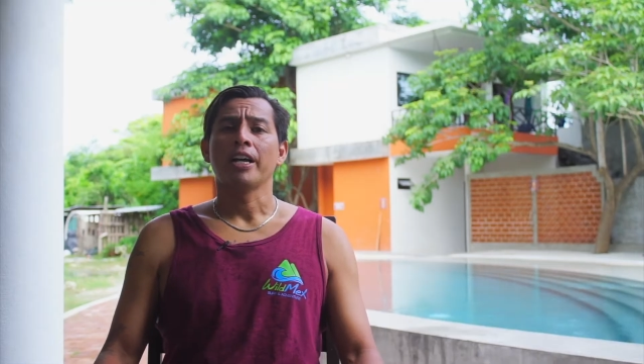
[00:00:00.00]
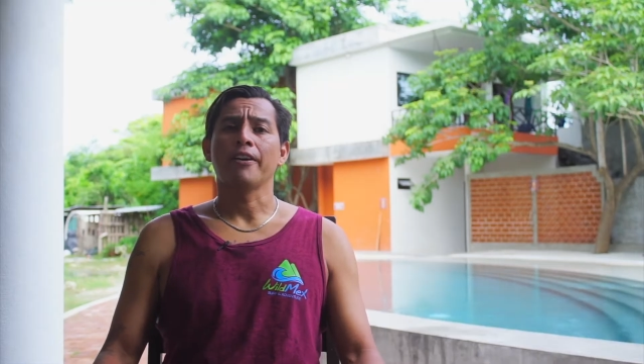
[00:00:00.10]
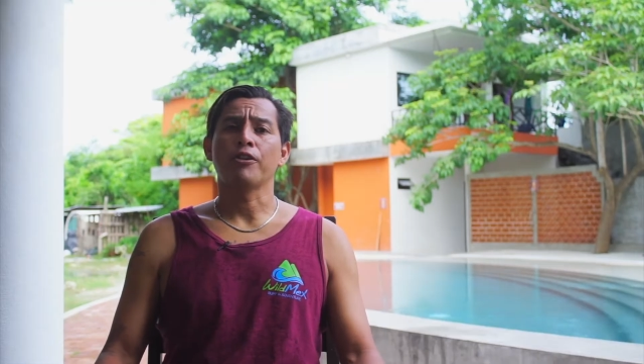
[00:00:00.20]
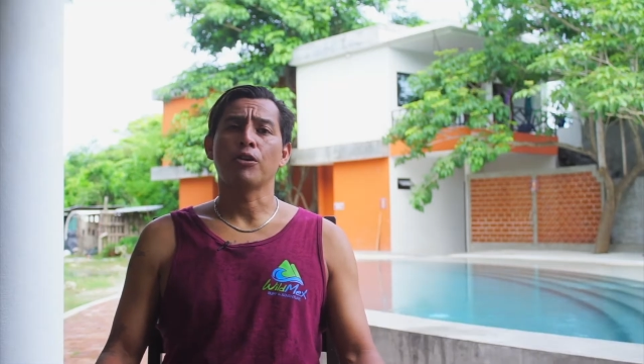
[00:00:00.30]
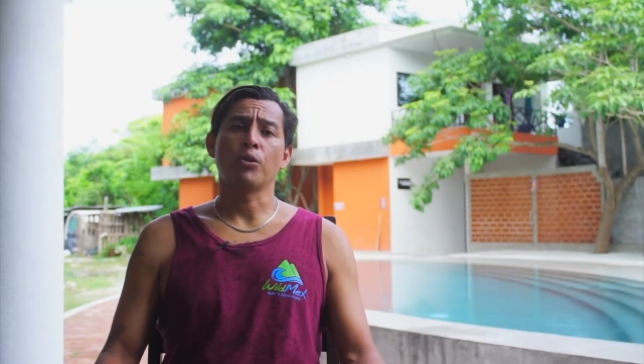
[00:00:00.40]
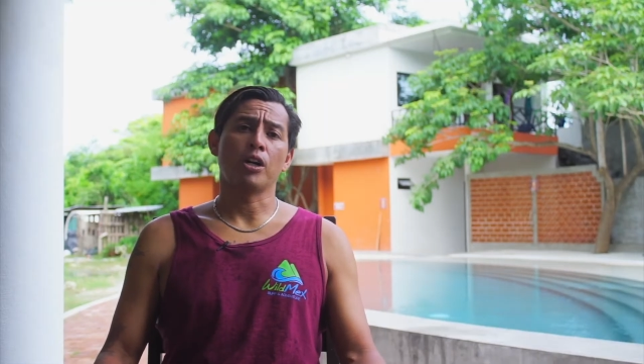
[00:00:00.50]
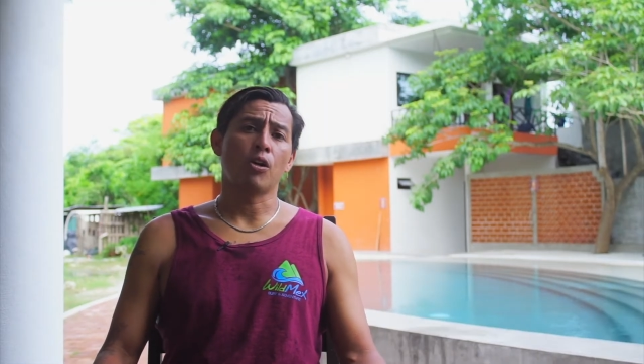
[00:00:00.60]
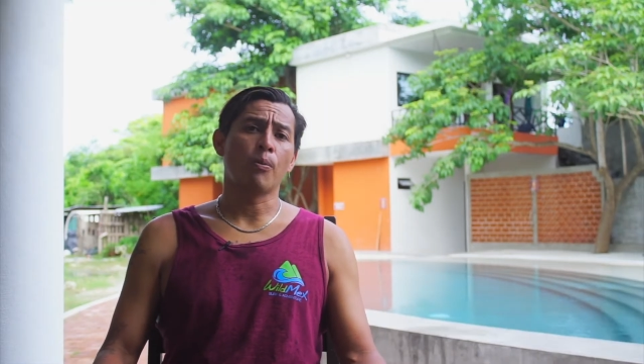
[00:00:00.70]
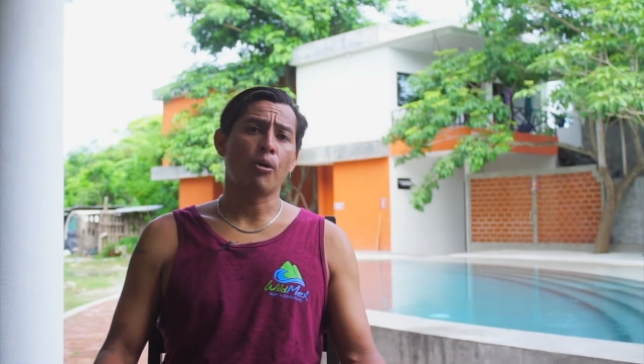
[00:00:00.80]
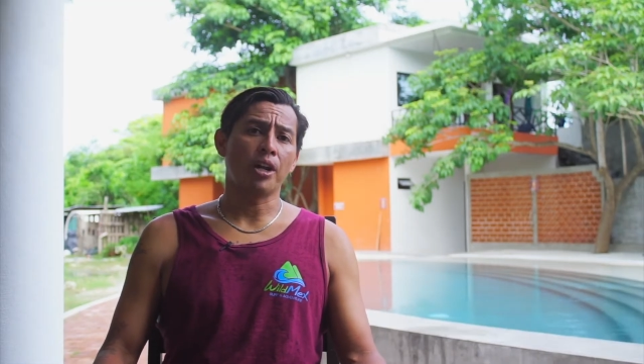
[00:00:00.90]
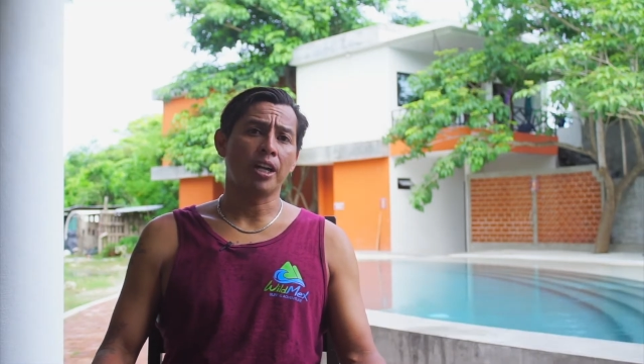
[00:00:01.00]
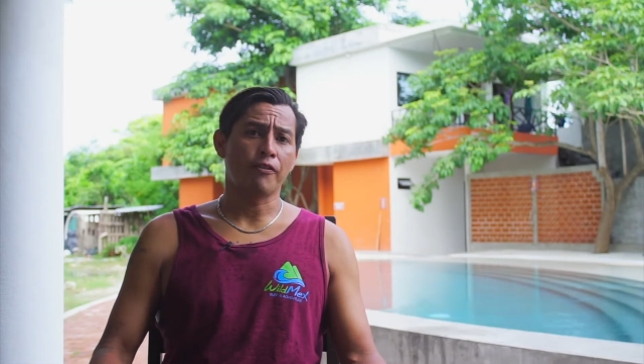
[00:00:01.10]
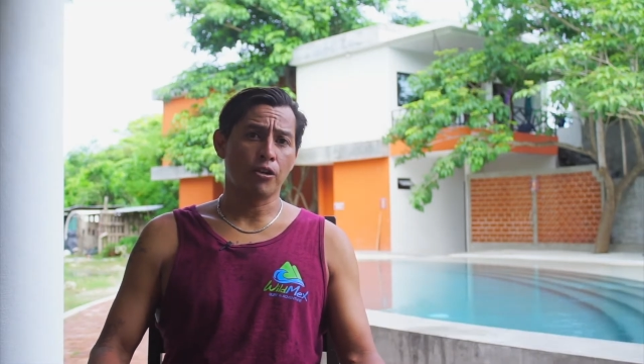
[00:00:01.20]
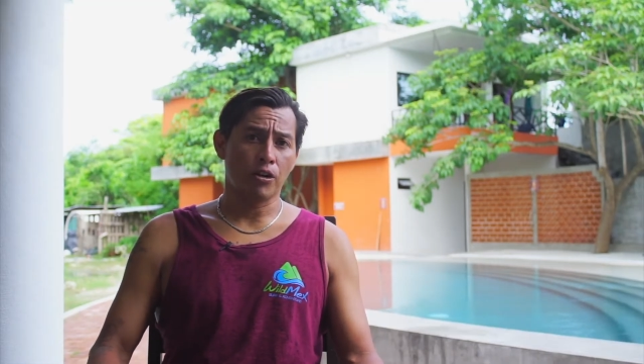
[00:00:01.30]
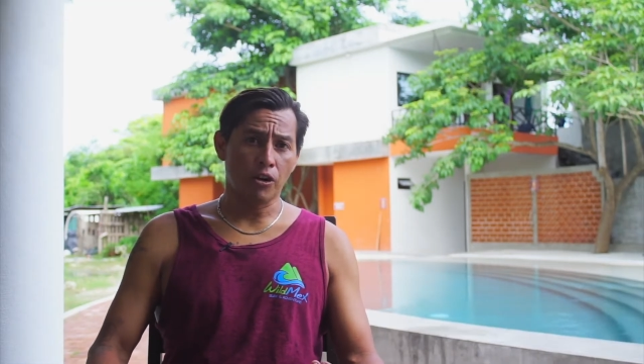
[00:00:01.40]
If you're doing longboarding, if
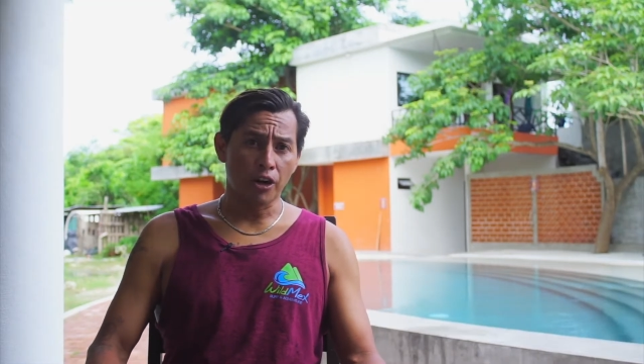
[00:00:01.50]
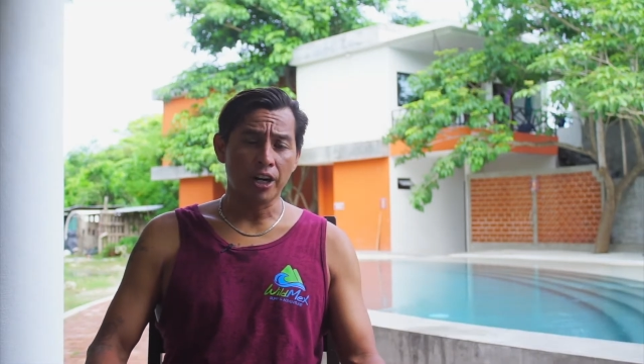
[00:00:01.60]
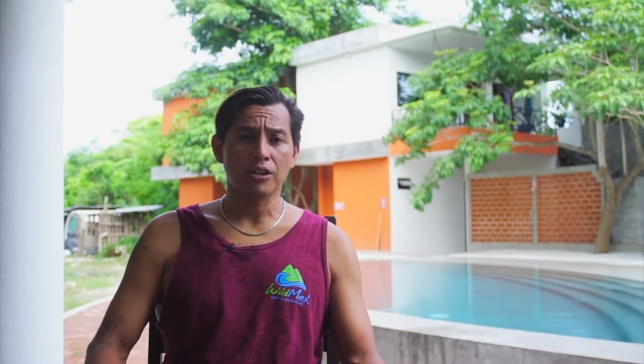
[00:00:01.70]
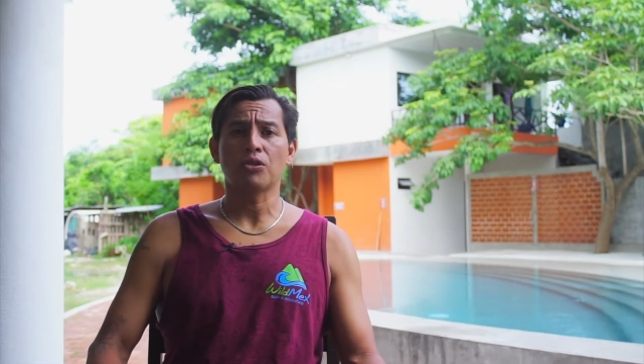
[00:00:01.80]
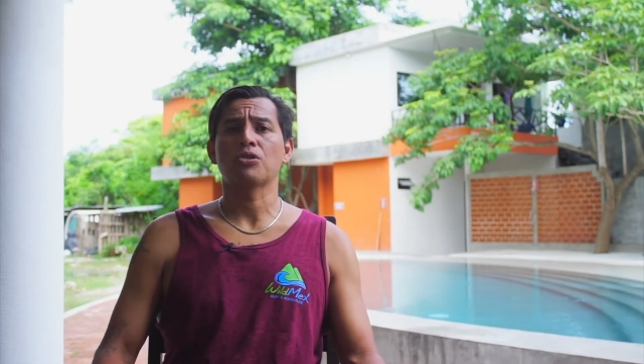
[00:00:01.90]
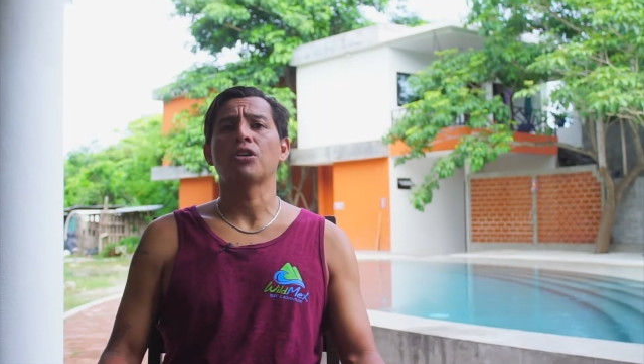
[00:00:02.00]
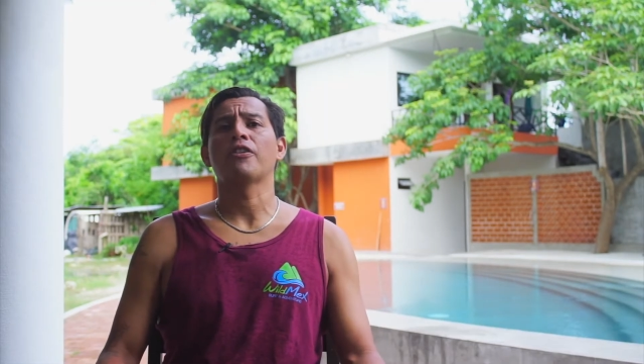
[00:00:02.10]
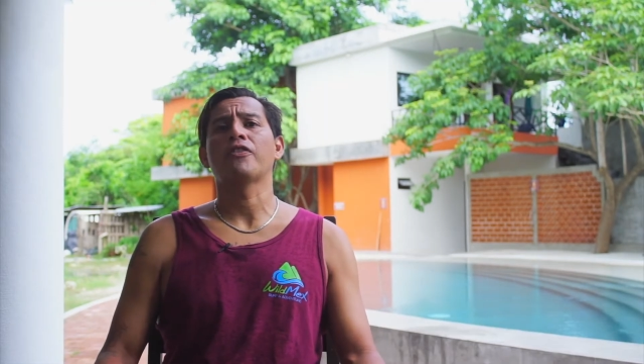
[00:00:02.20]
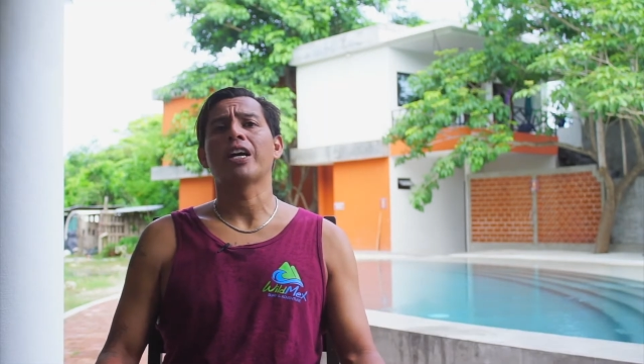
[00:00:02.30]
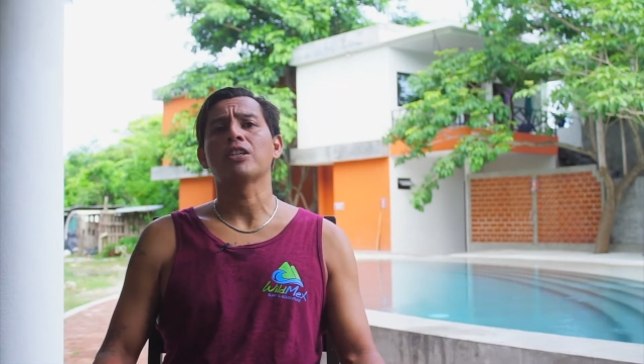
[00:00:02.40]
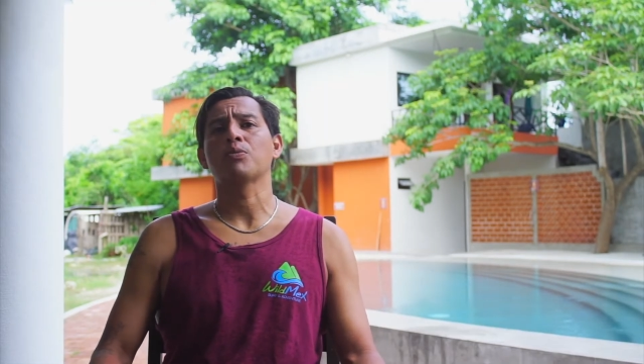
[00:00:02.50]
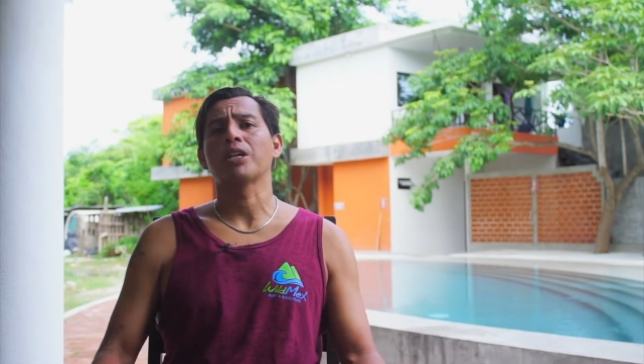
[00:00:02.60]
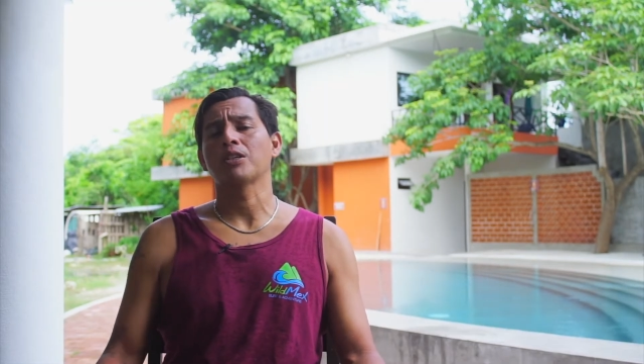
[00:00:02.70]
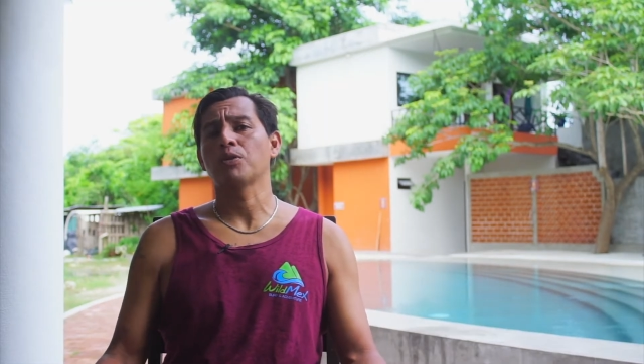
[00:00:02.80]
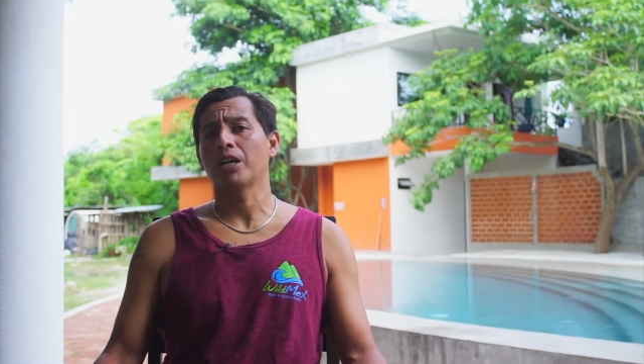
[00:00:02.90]
you're learning to surf, that is
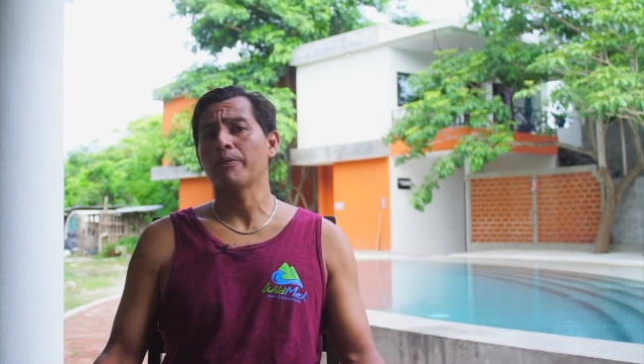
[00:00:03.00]
because we're gonna